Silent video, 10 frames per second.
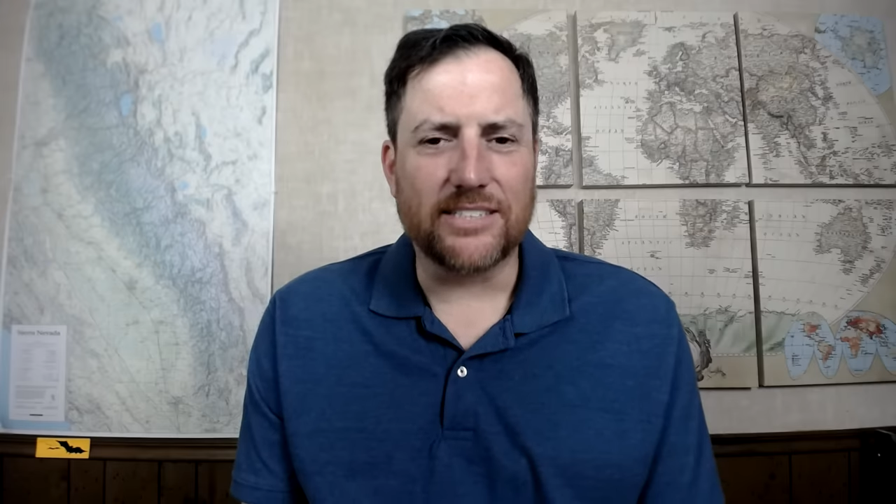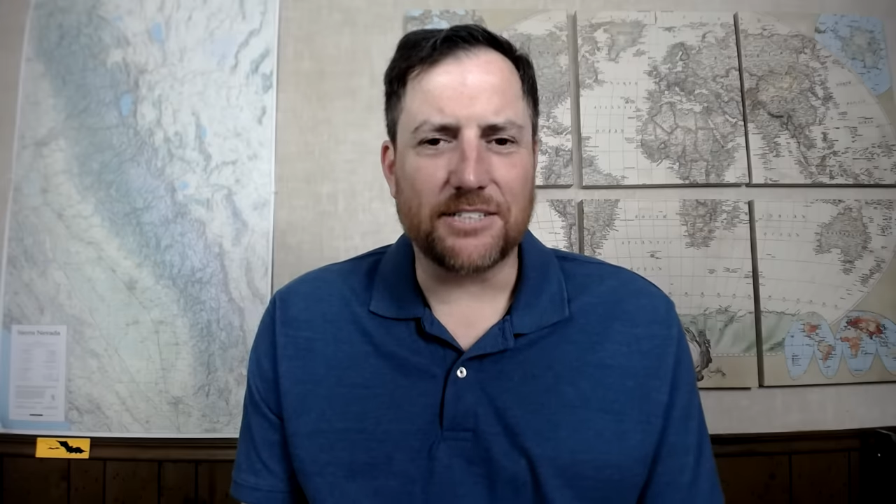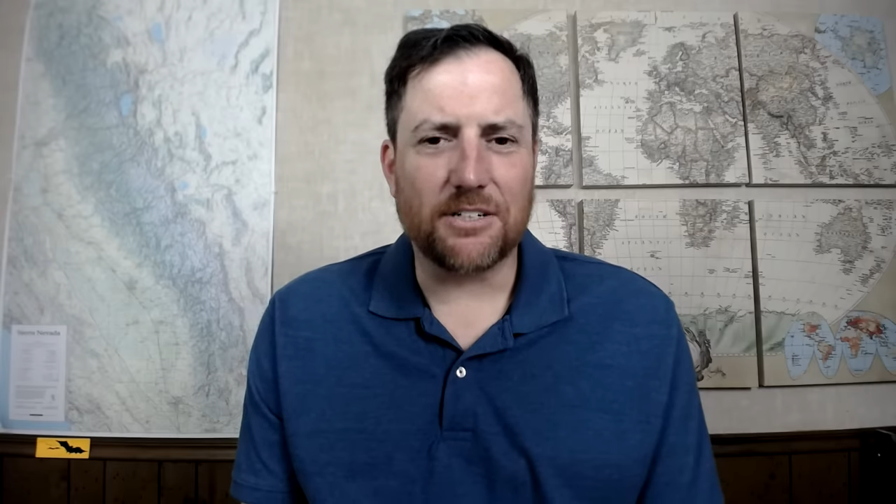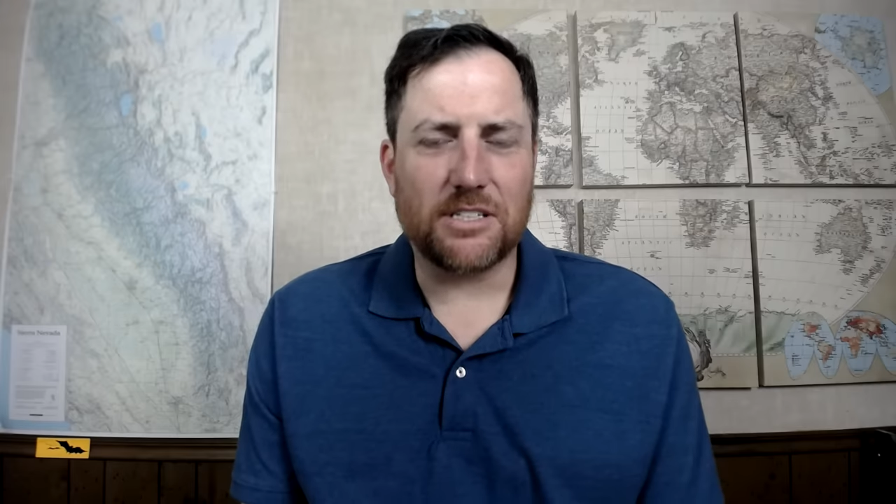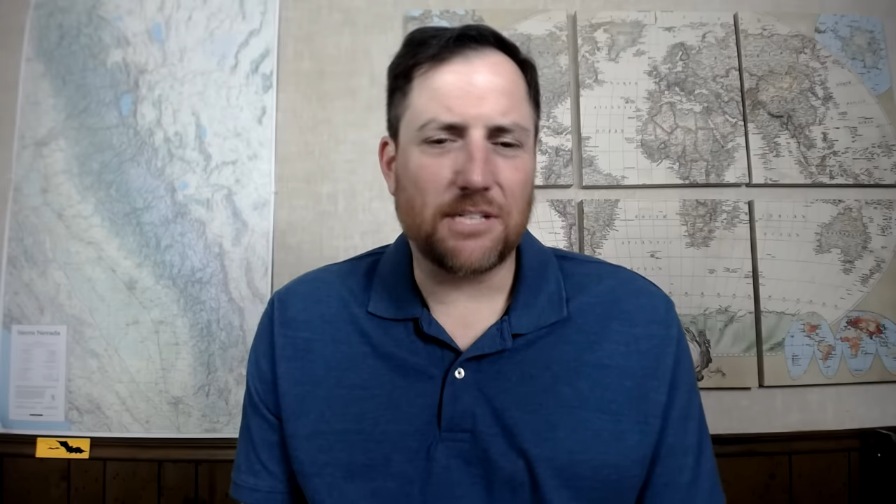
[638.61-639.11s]

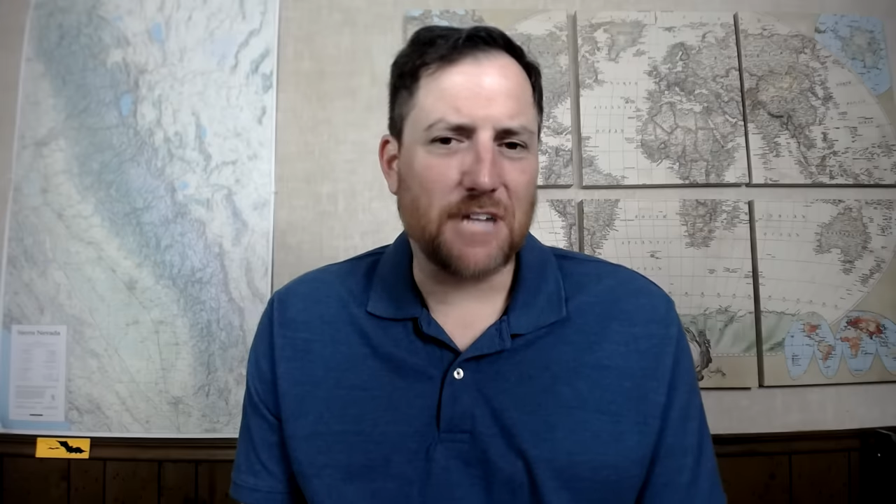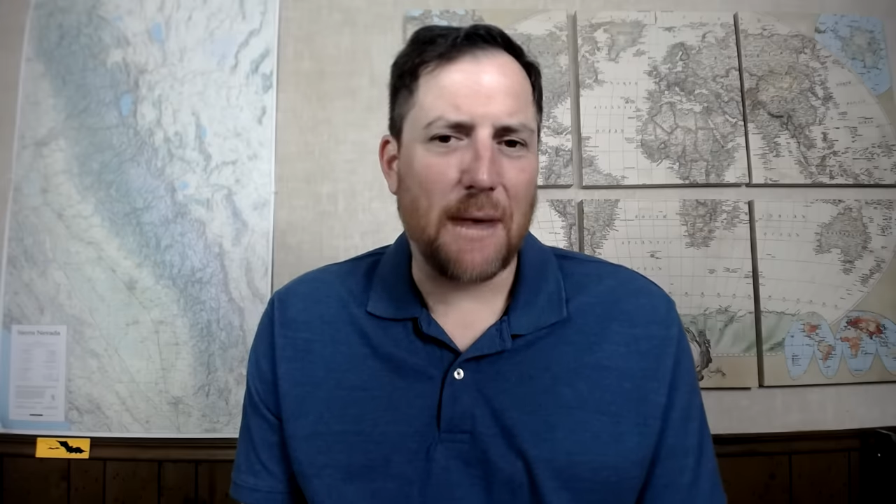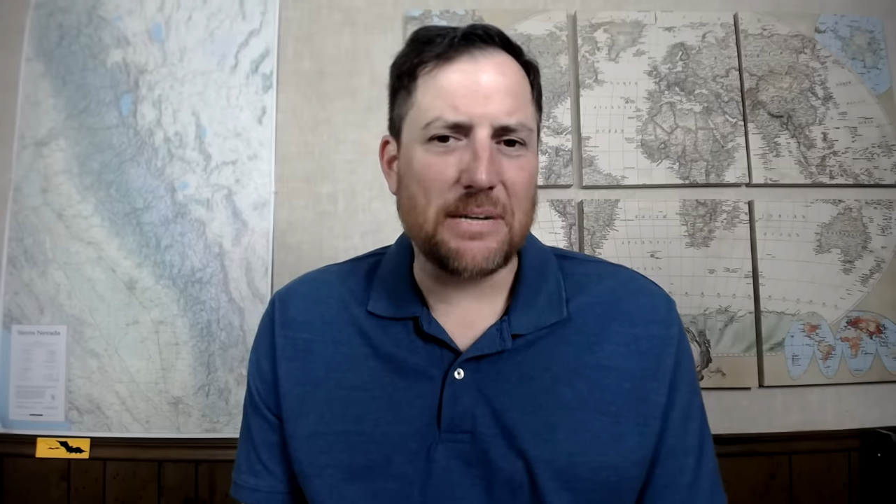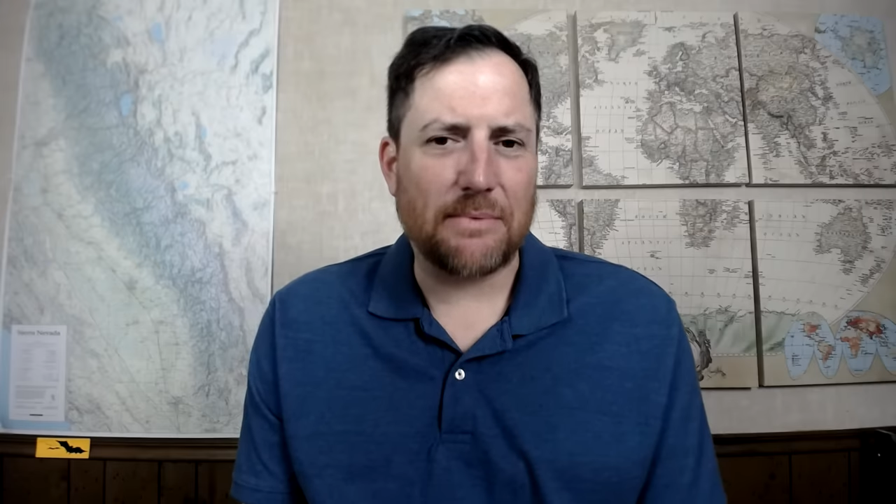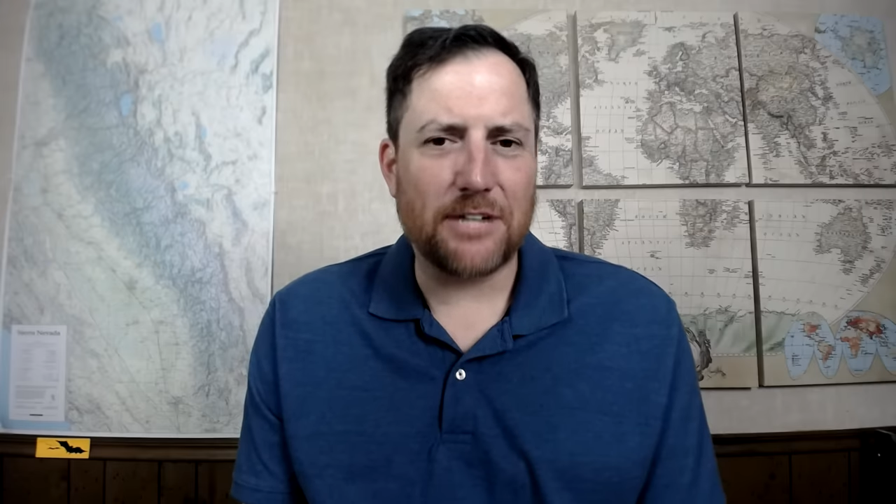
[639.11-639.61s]
consider
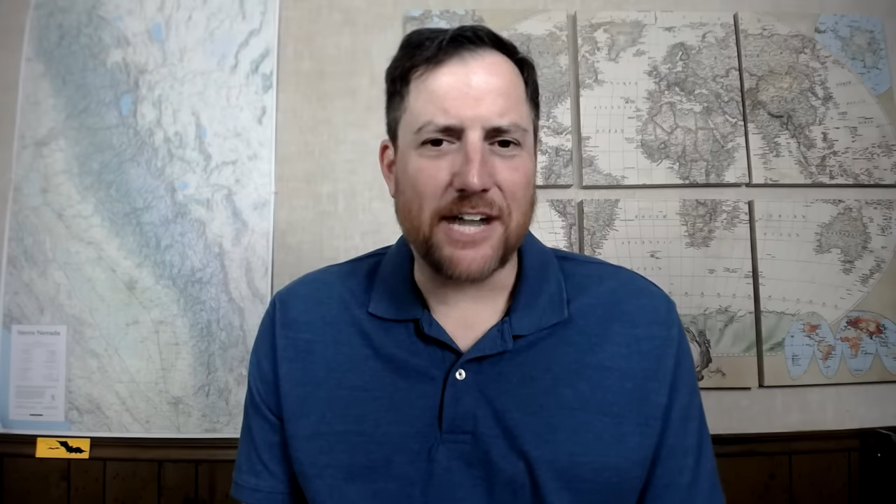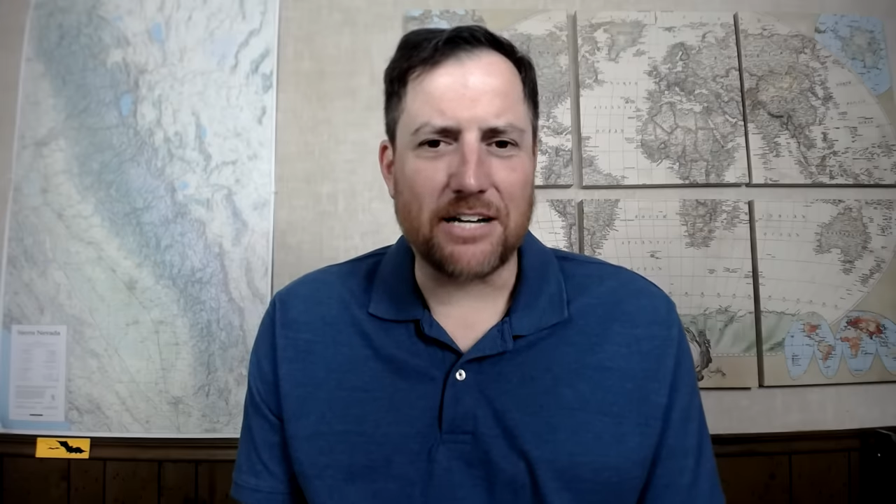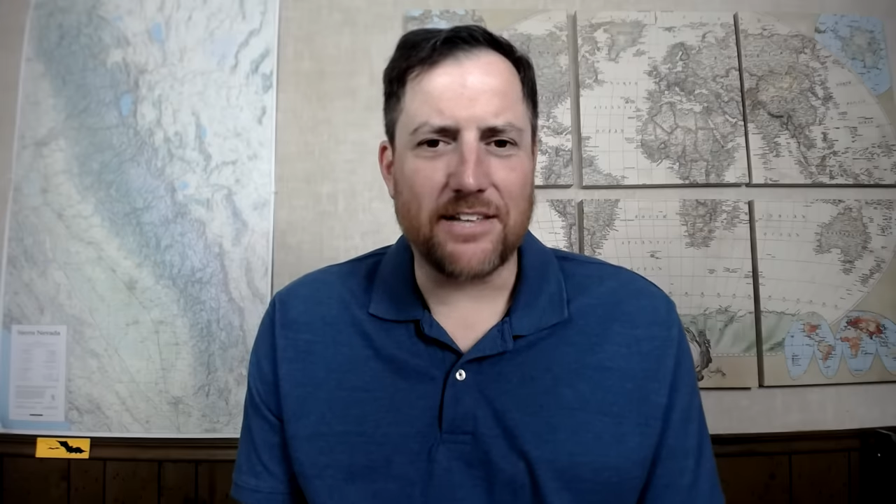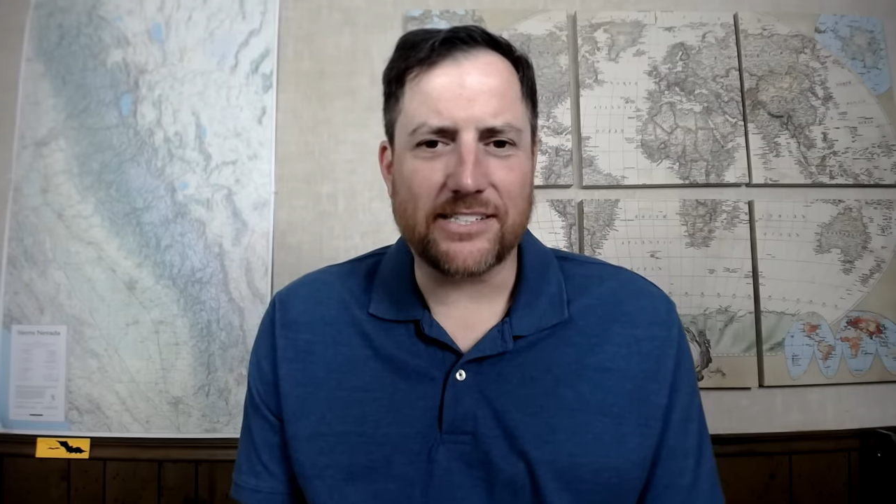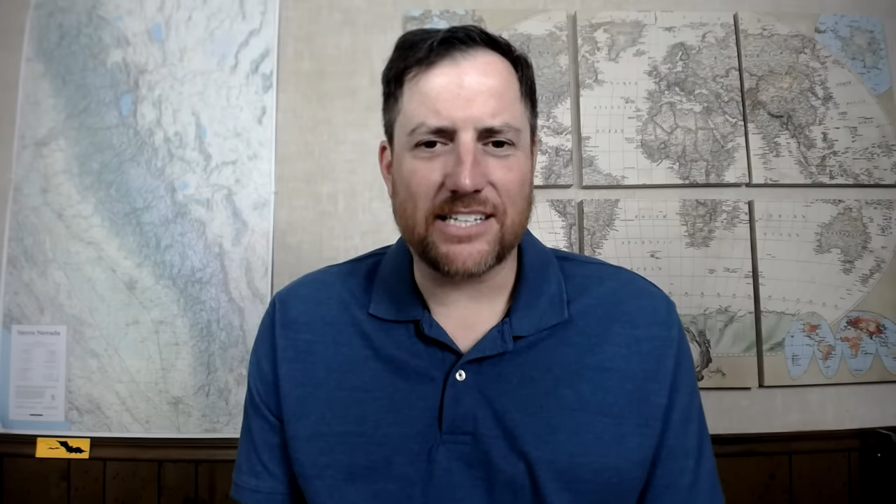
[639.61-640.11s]
subscribing to my
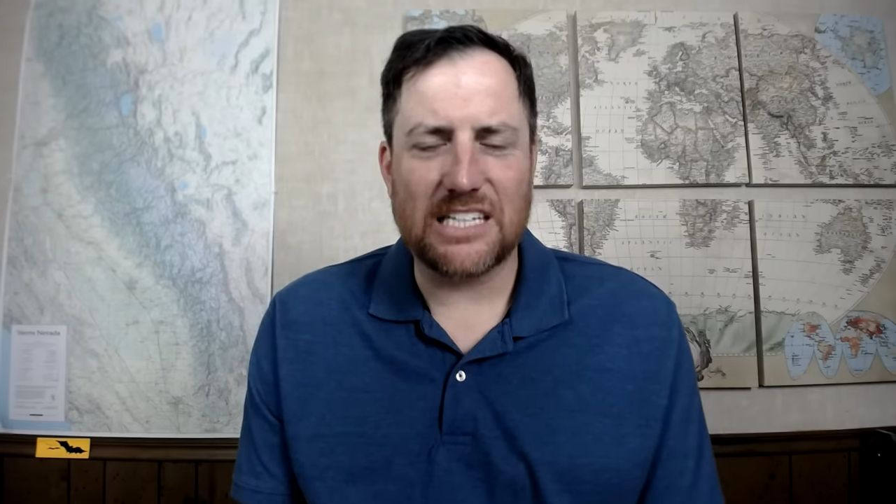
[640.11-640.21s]
channel.